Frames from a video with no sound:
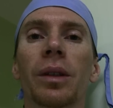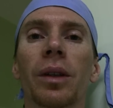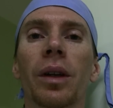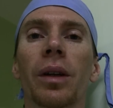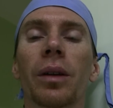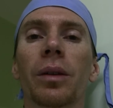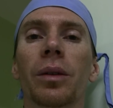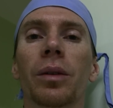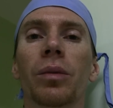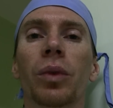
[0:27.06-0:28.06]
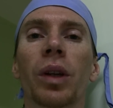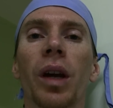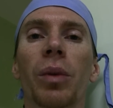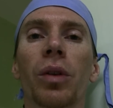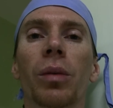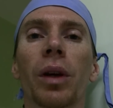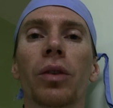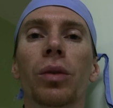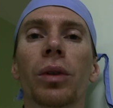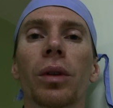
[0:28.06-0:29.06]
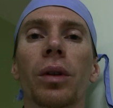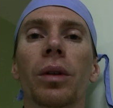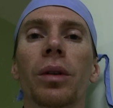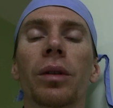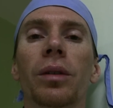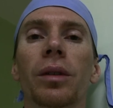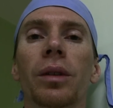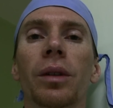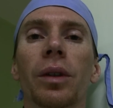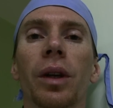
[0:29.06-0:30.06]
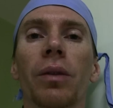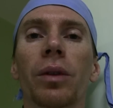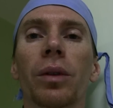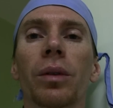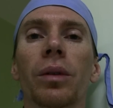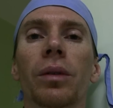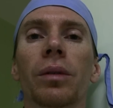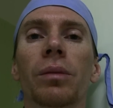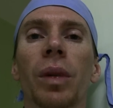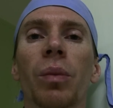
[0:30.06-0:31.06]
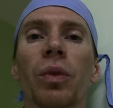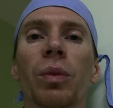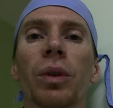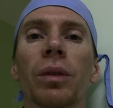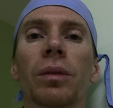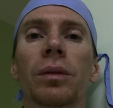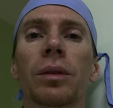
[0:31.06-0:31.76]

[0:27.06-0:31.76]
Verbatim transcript: yeah, we came in here about 2 o'clock in the afternoon, and Mum's been.